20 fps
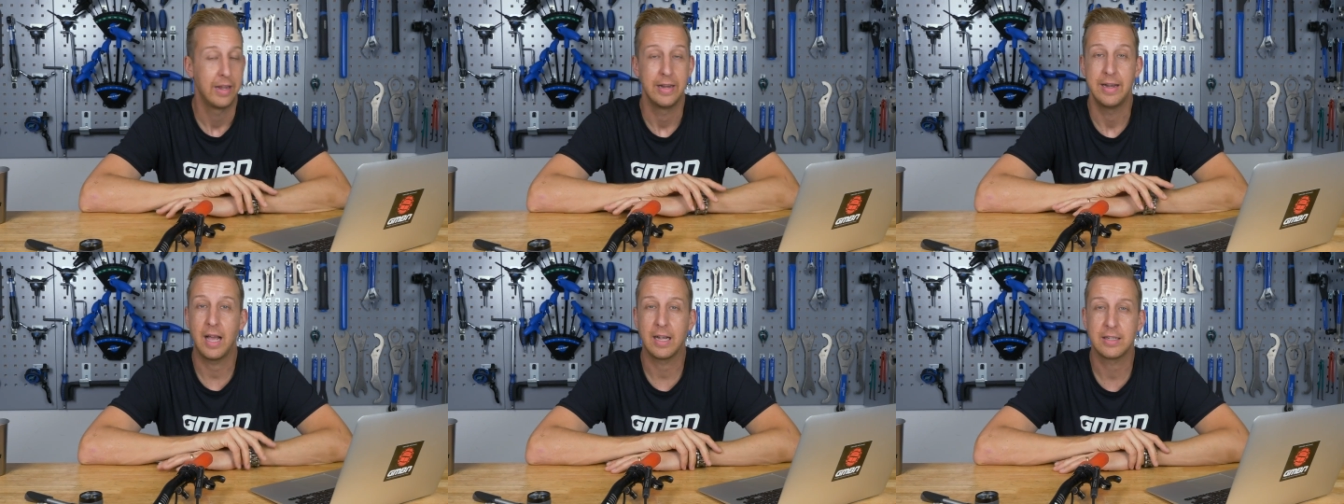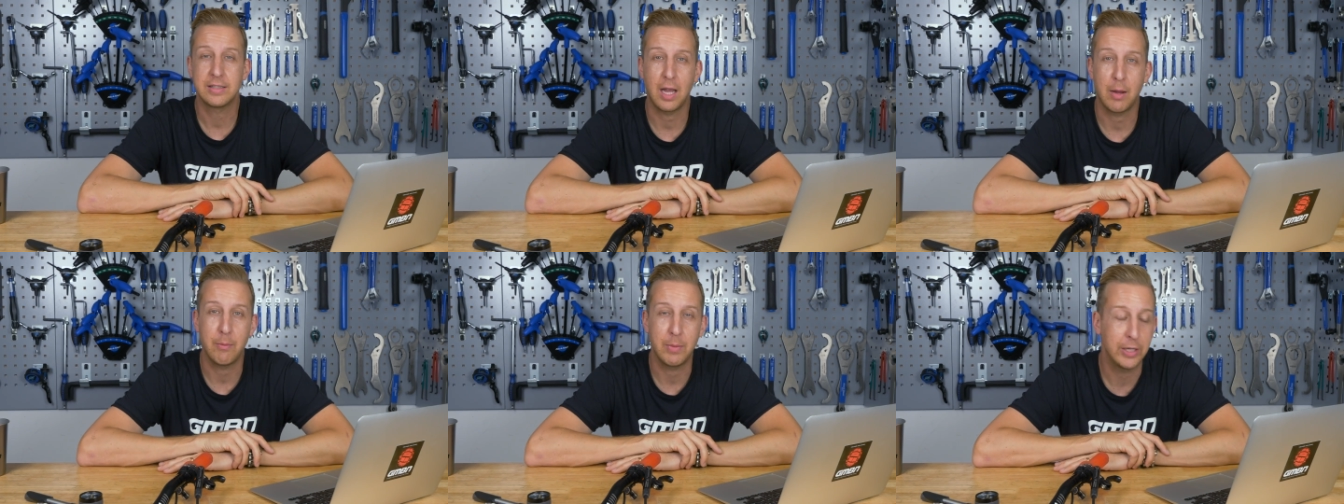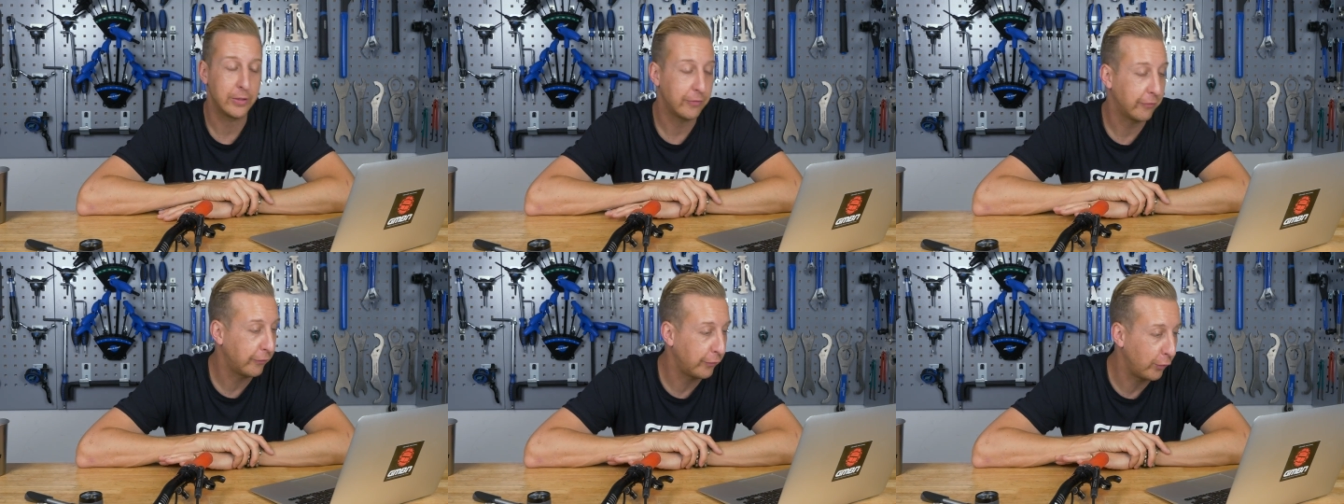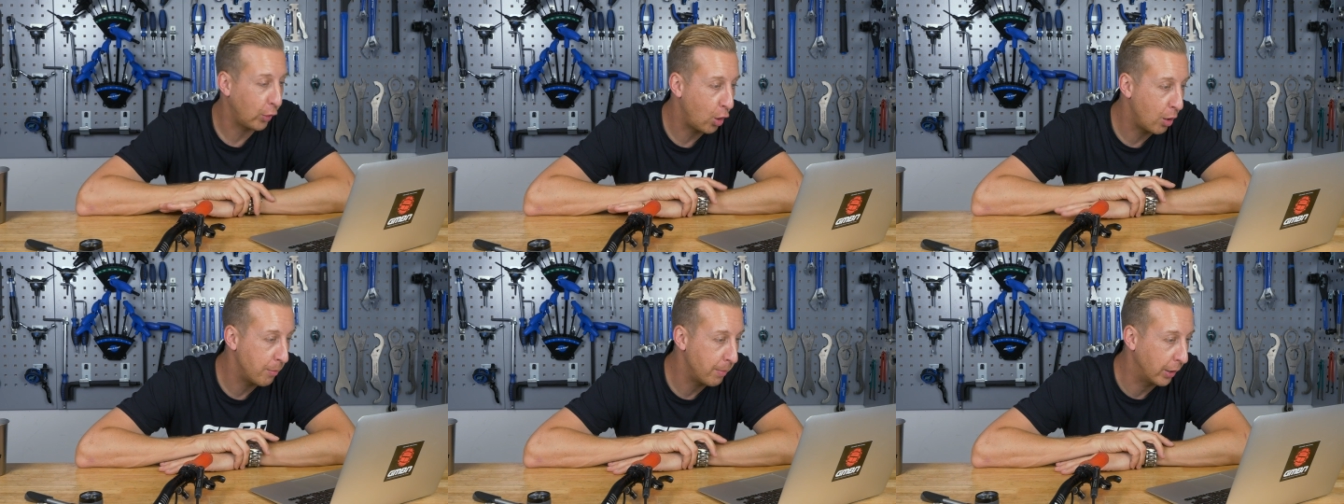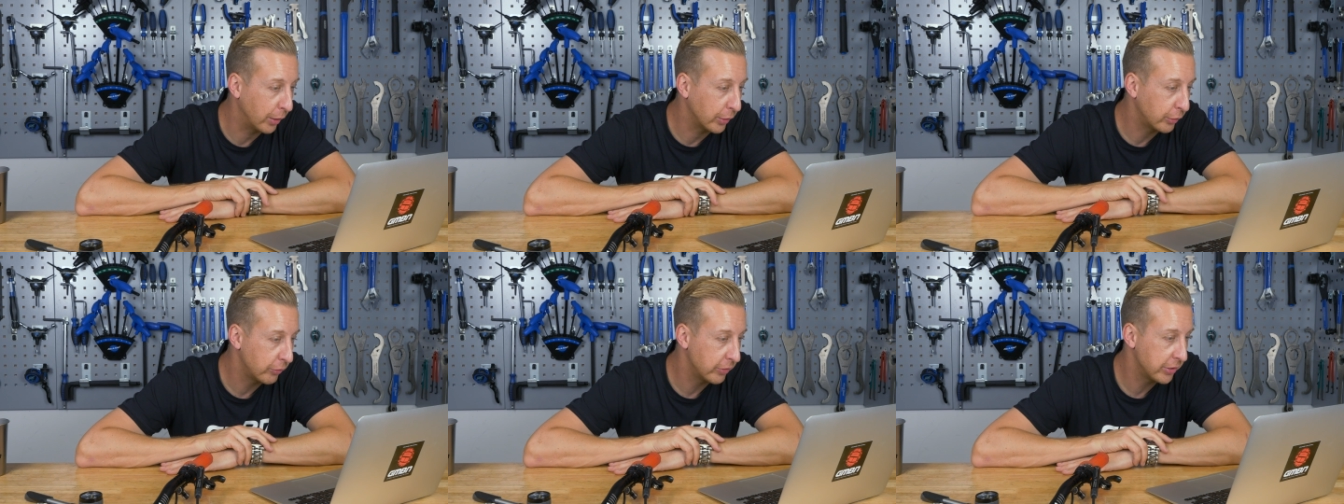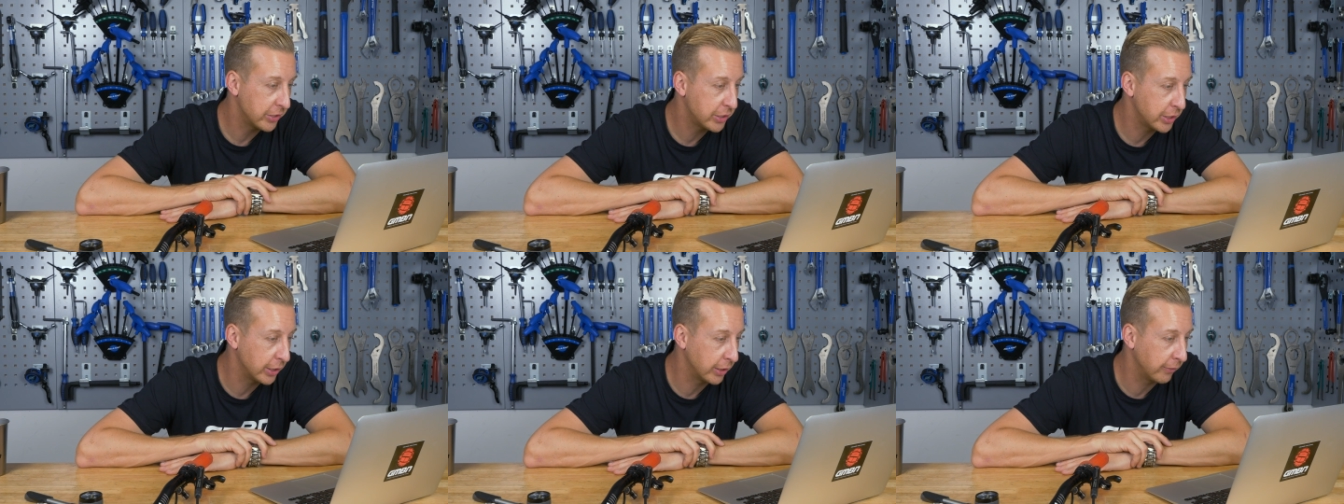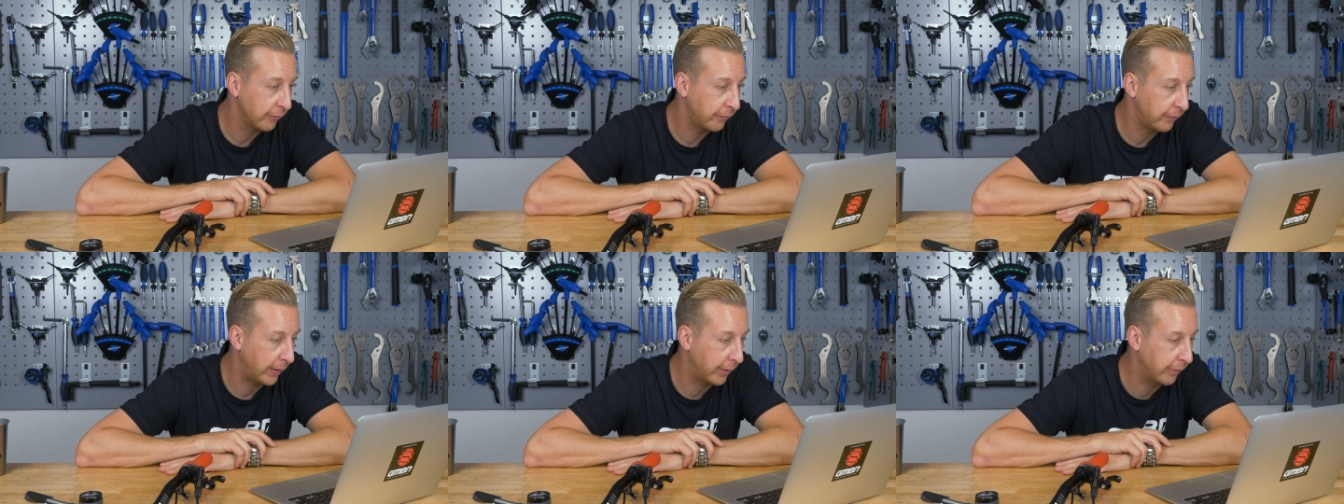Next up is from
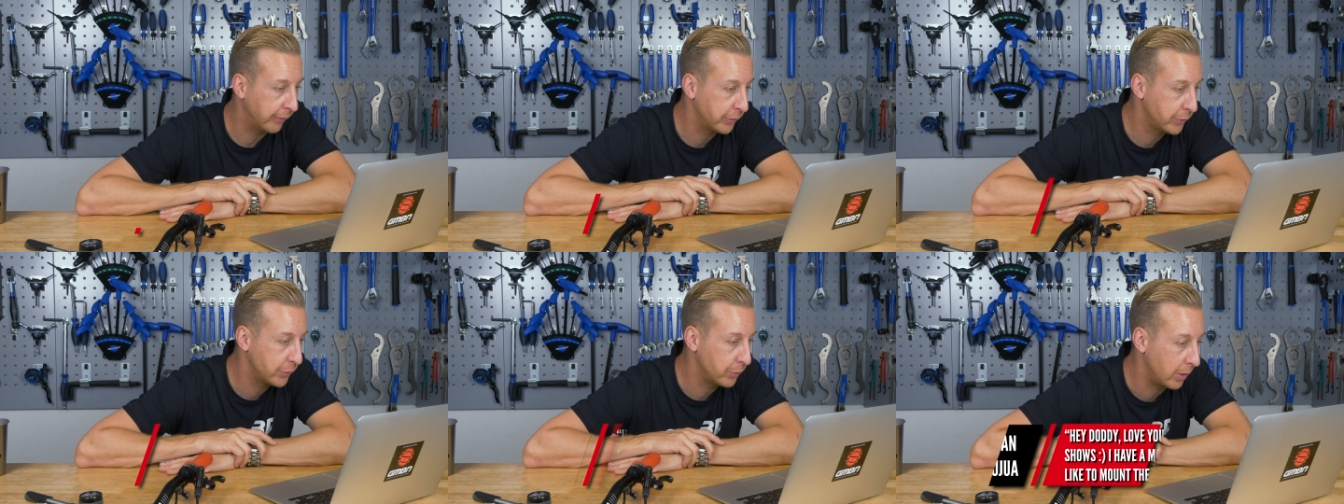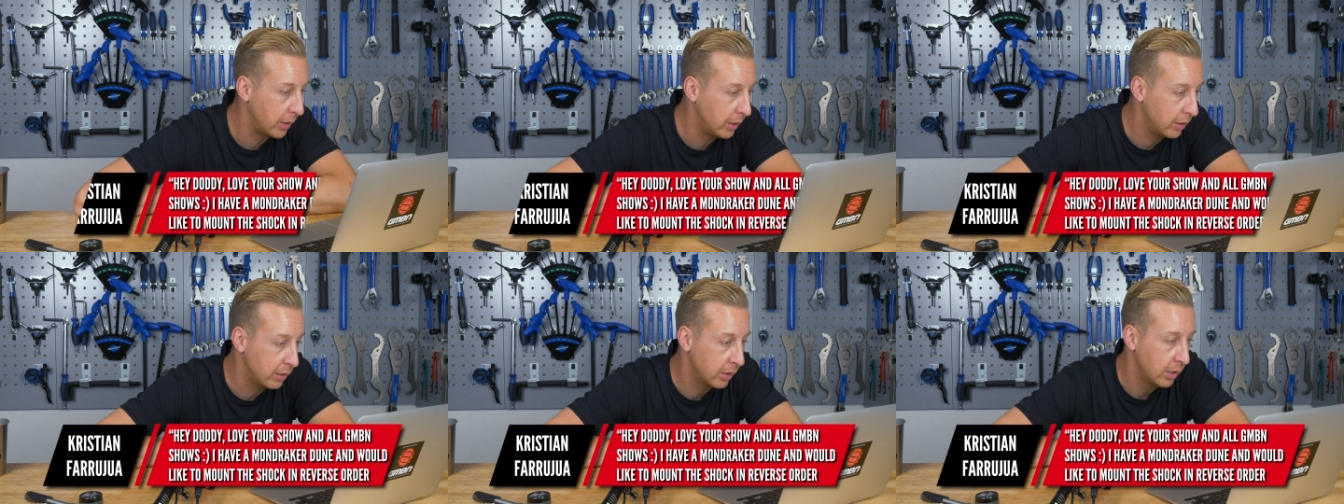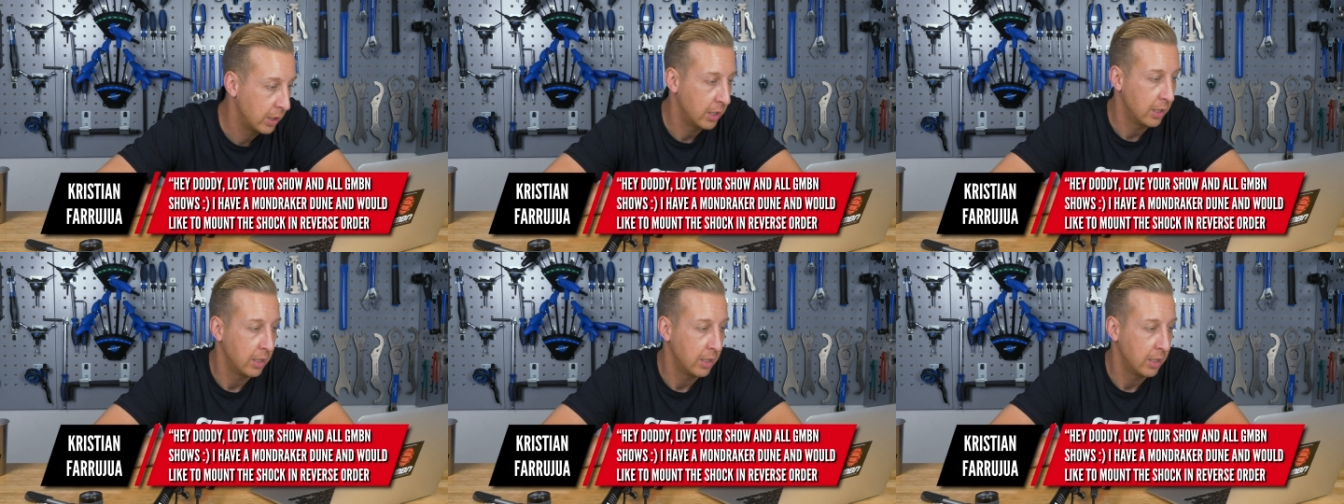Christian Farageois.